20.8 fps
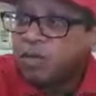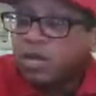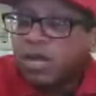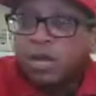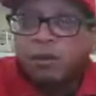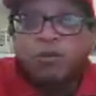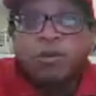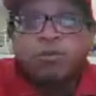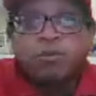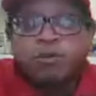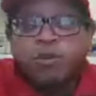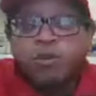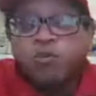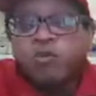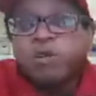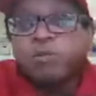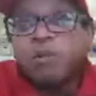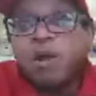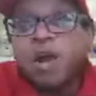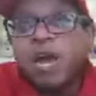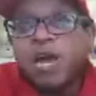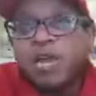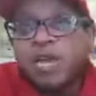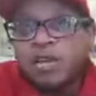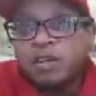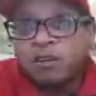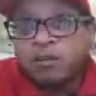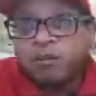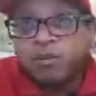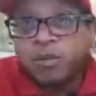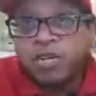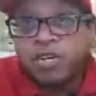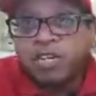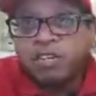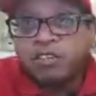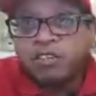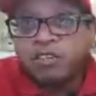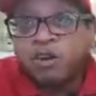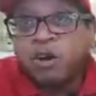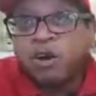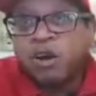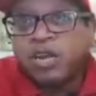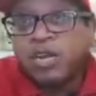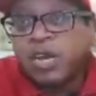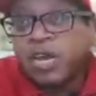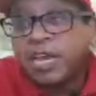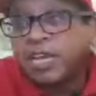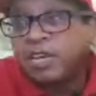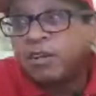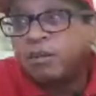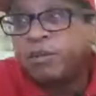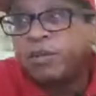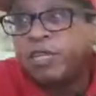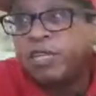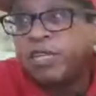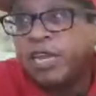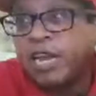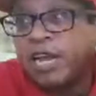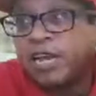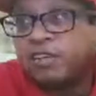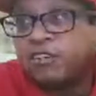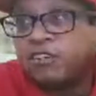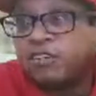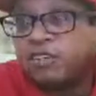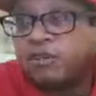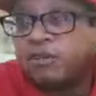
And we prove it by our independent thought and our independent action.